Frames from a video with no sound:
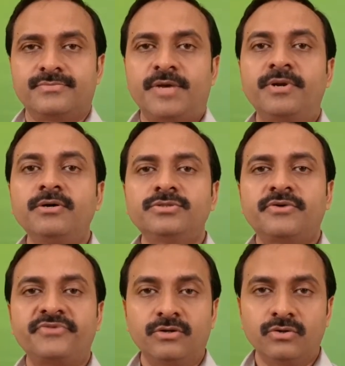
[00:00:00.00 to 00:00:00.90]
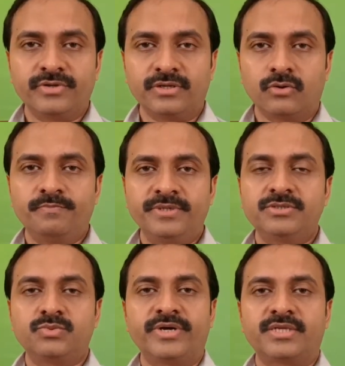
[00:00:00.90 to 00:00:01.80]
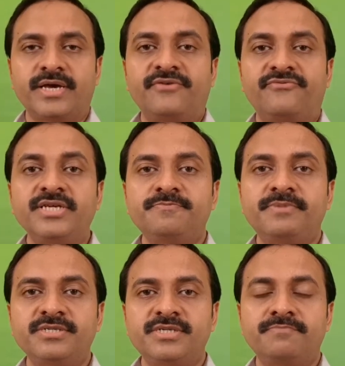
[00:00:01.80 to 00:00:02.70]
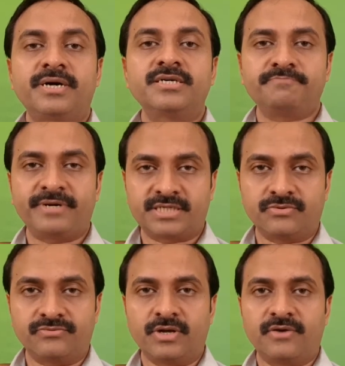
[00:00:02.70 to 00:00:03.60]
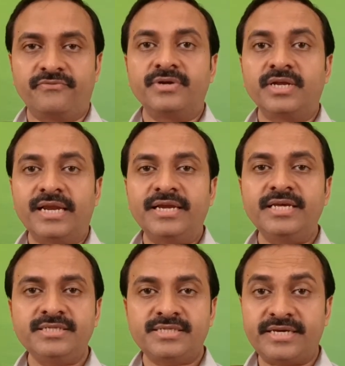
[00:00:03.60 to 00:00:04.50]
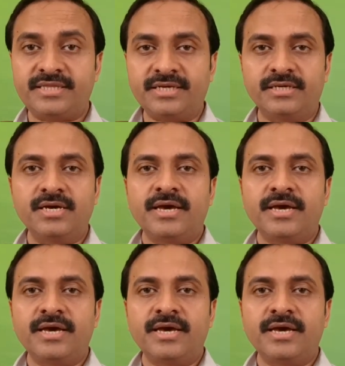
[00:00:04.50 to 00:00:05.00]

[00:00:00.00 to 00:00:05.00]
The plot of the novel opens with a first-person perspective of Lenny Sethi,